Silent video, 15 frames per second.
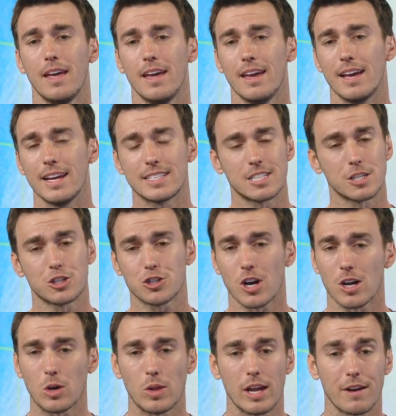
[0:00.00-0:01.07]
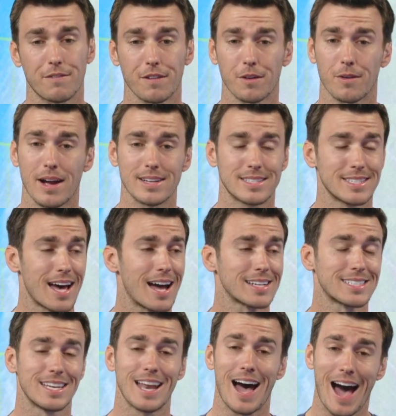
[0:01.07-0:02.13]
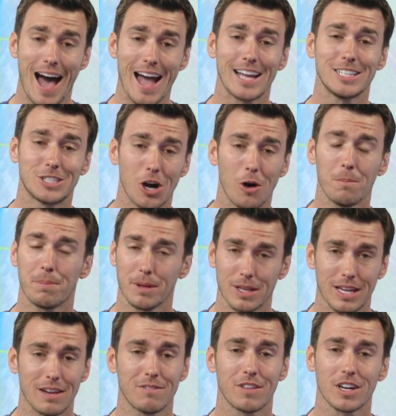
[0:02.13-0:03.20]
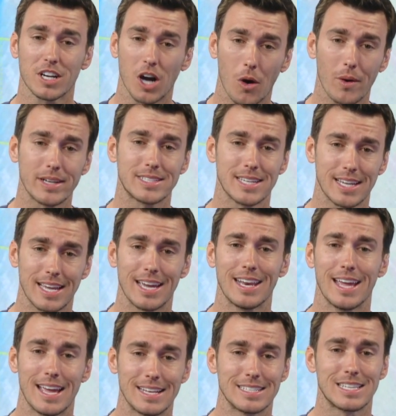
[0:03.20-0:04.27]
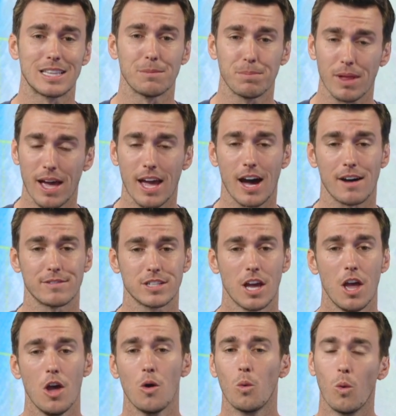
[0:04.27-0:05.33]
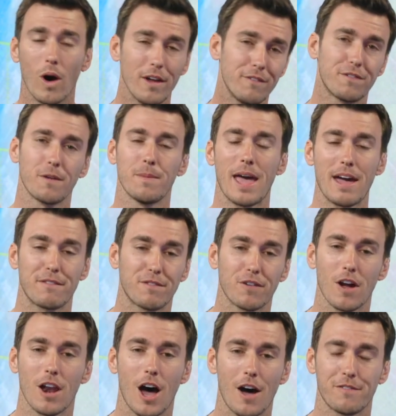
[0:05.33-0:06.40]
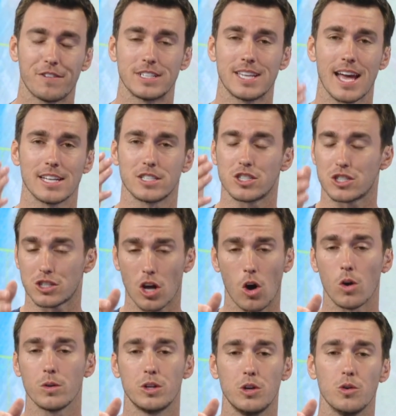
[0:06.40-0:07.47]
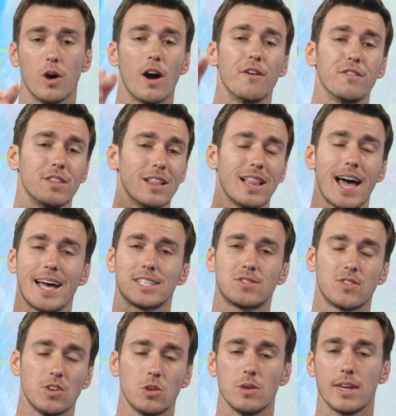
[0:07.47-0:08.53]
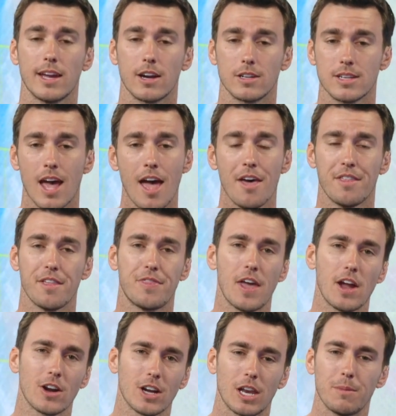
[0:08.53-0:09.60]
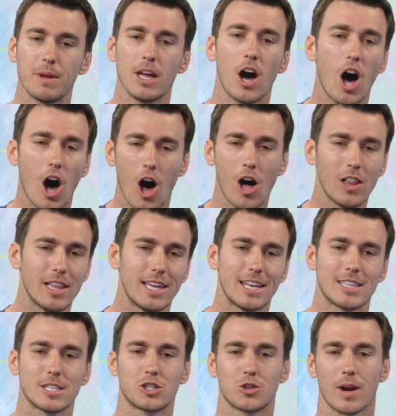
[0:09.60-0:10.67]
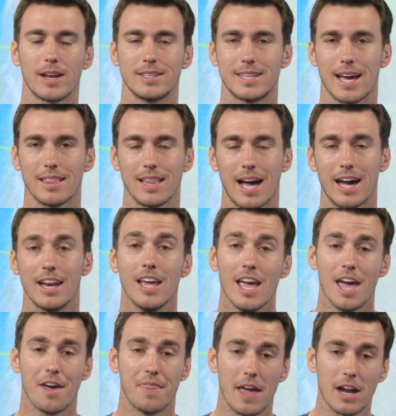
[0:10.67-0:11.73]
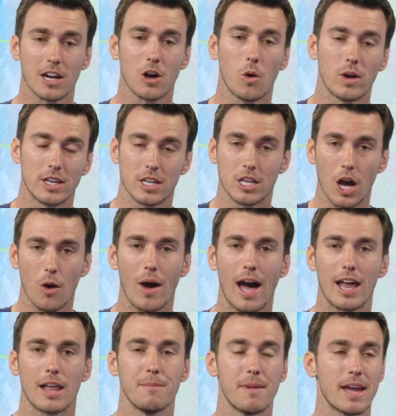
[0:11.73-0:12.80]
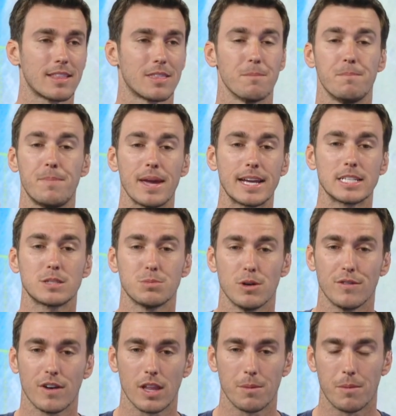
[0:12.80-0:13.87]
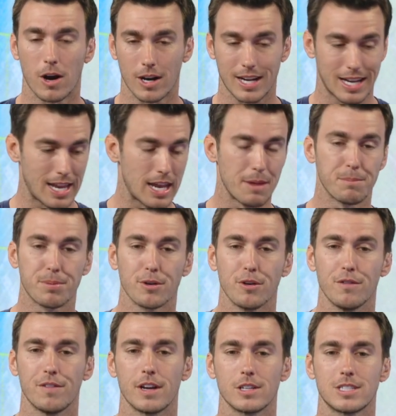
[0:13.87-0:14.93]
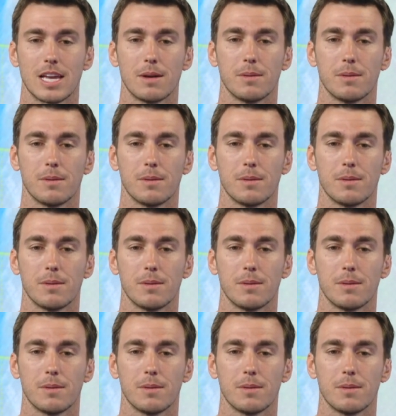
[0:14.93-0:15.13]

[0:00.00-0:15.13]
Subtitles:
it's a struggle there for the Red Sox, and I don't believe they're going to get into the playoffs. What from that front office has told you over the last few years that they are going to be all in at the trade deadline, and they're going to go out and make the biggest move on the market and improve their team